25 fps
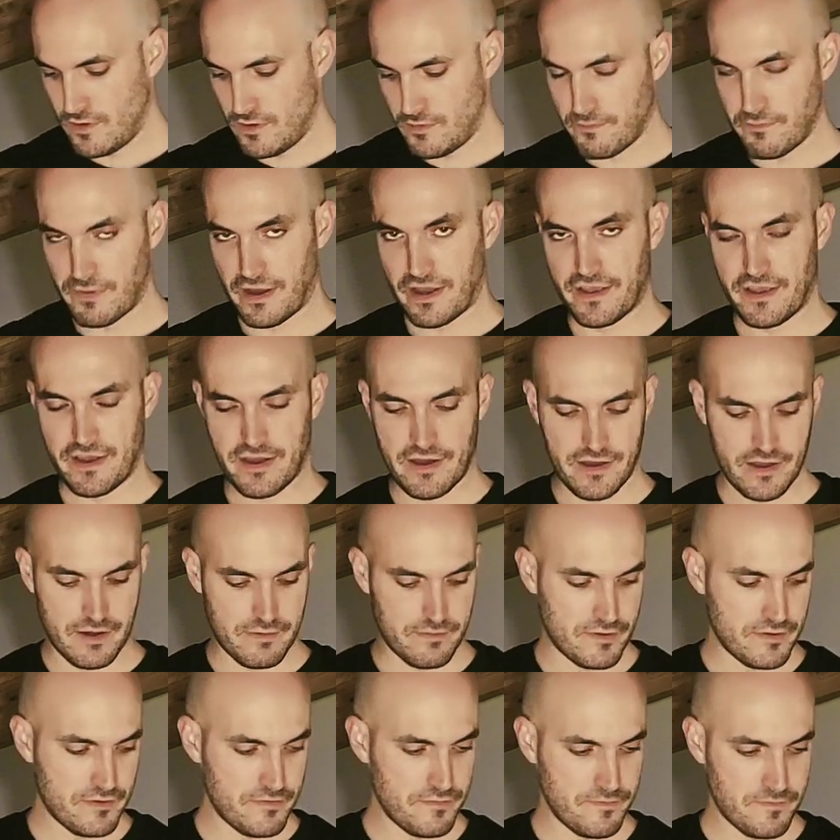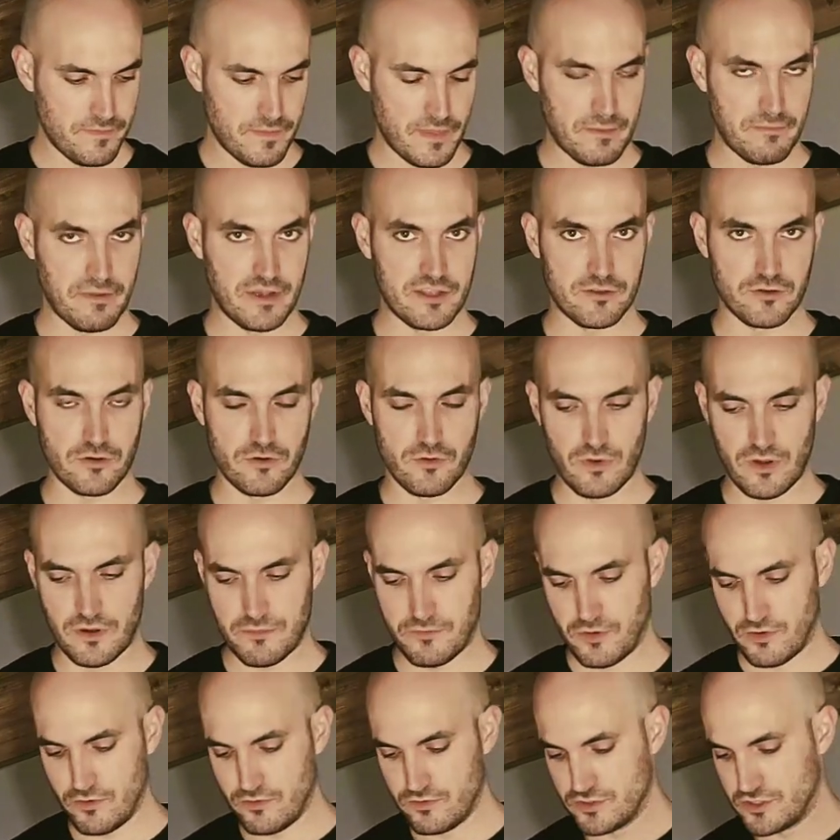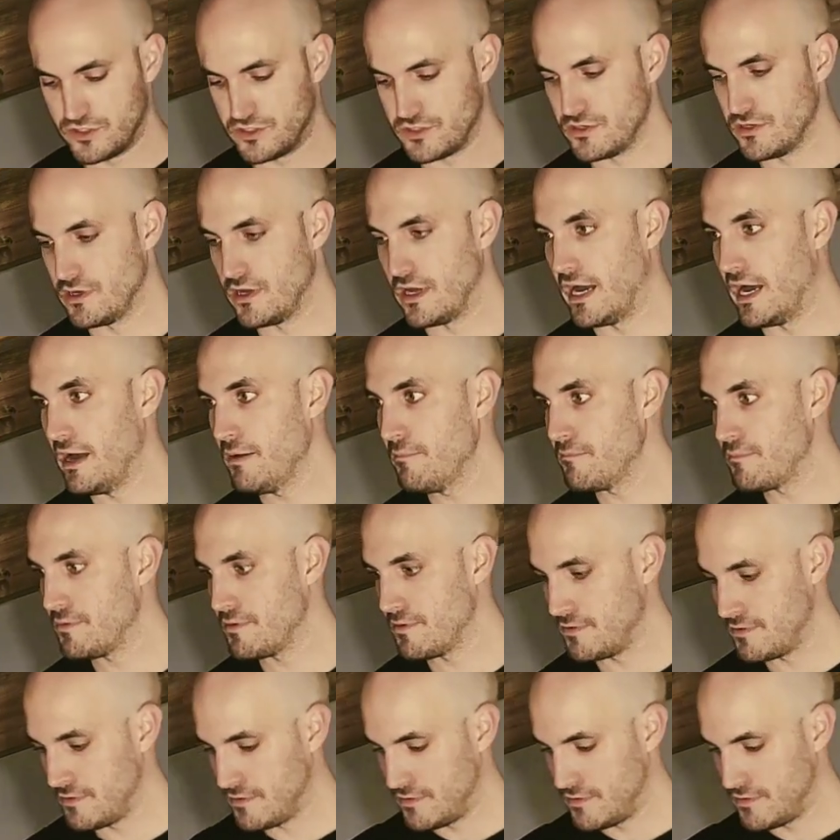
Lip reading: My throw arm goes up